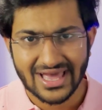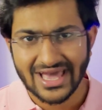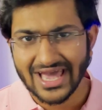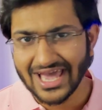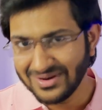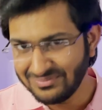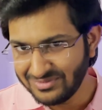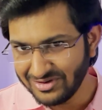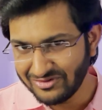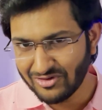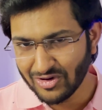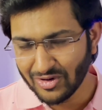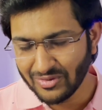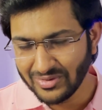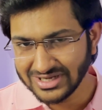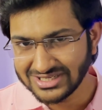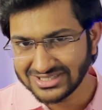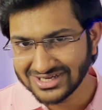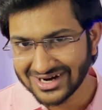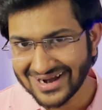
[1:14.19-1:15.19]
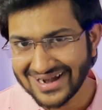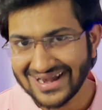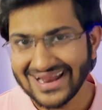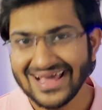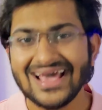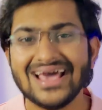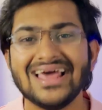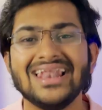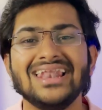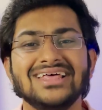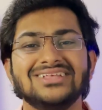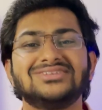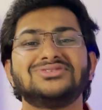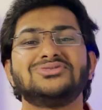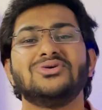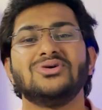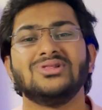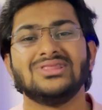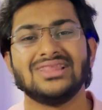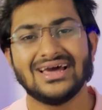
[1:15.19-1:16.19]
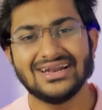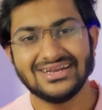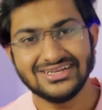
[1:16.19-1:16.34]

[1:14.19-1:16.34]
And before we start, let's roll that